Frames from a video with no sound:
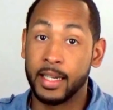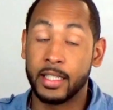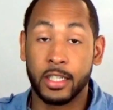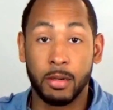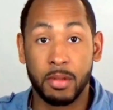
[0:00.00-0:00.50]
it's
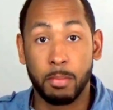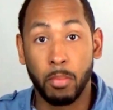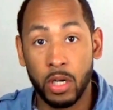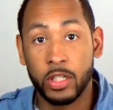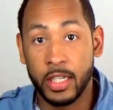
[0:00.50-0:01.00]
going to be
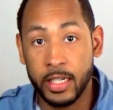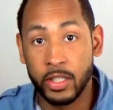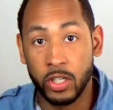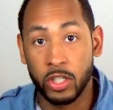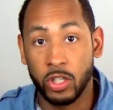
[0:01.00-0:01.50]
much easier
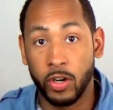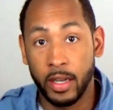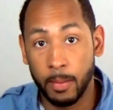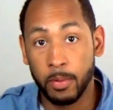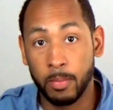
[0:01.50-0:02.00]
to start
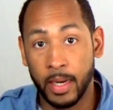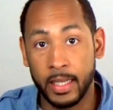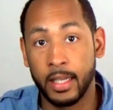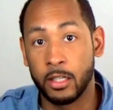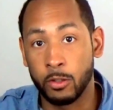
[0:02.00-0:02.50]
implementing
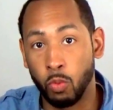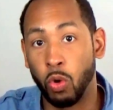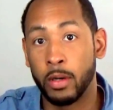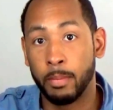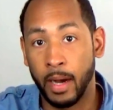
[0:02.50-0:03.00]
things
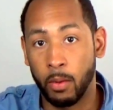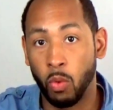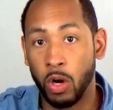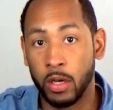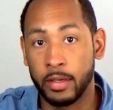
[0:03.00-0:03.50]
one by
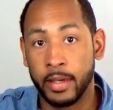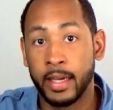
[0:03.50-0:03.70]
one